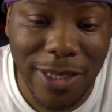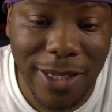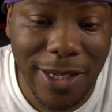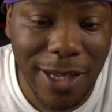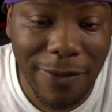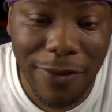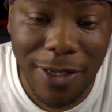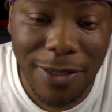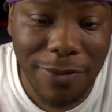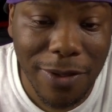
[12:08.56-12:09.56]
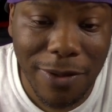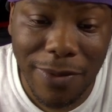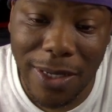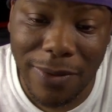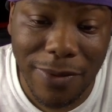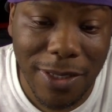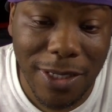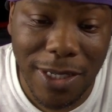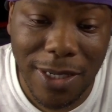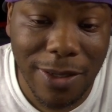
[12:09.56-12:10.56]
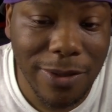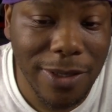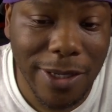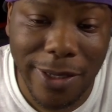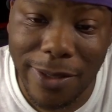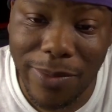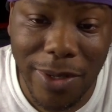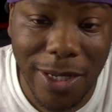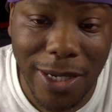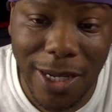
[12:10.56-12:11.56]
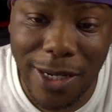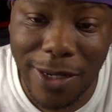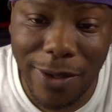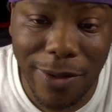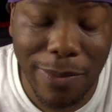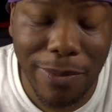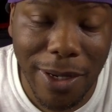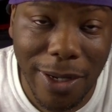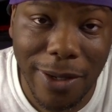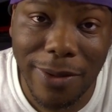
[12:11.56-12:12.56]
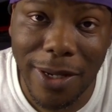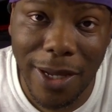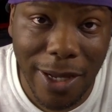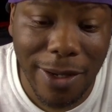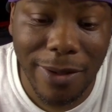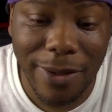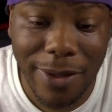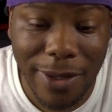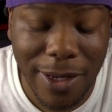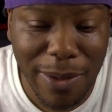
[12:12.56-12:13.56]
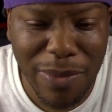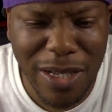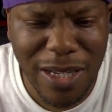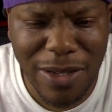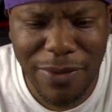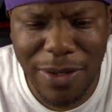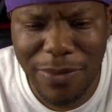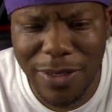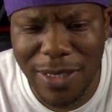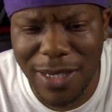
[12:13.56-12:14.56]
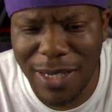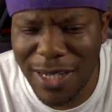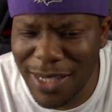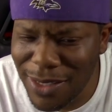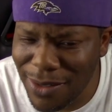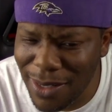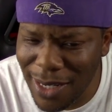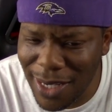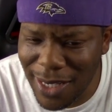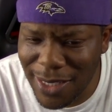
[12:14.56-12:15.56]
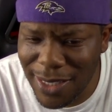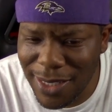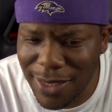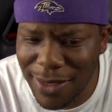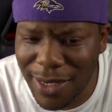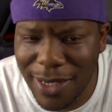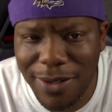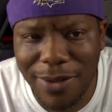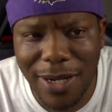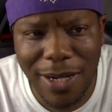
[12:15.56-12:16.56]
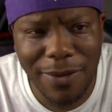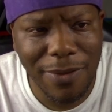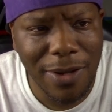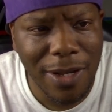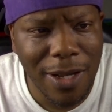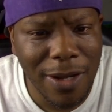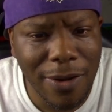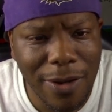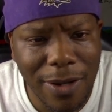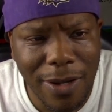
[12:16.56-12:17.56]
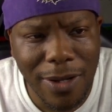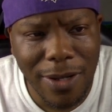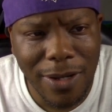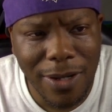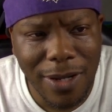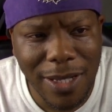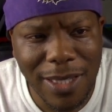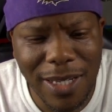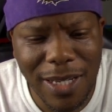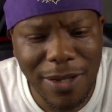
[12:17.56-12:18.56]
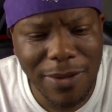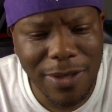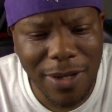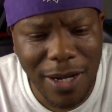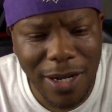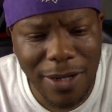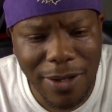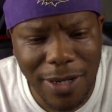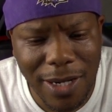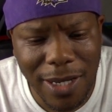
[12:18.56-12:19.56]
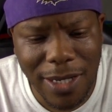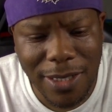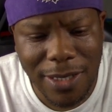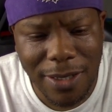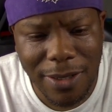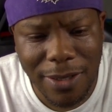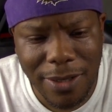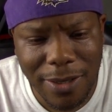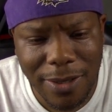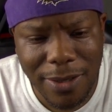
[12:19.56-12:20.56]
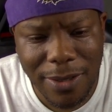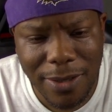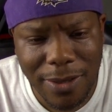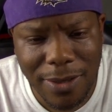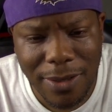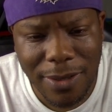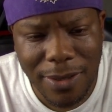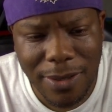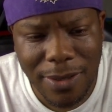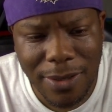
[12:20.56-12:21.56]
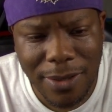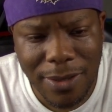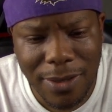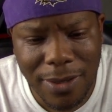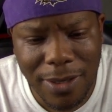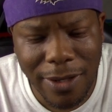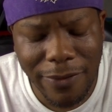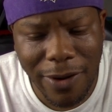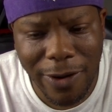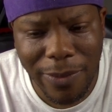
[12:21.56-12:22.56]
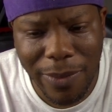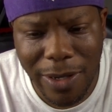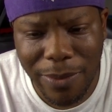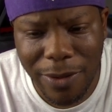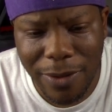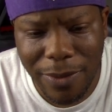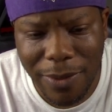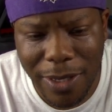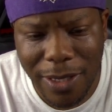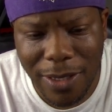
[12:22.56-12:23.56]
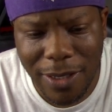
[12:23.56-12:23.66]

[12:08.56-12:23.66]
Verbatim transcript: the defense for the Ravens, Geno Stone, man, that dude balled out. And I believe he was injured last year. I do not. I think he was on IR last year. If I remember correctly.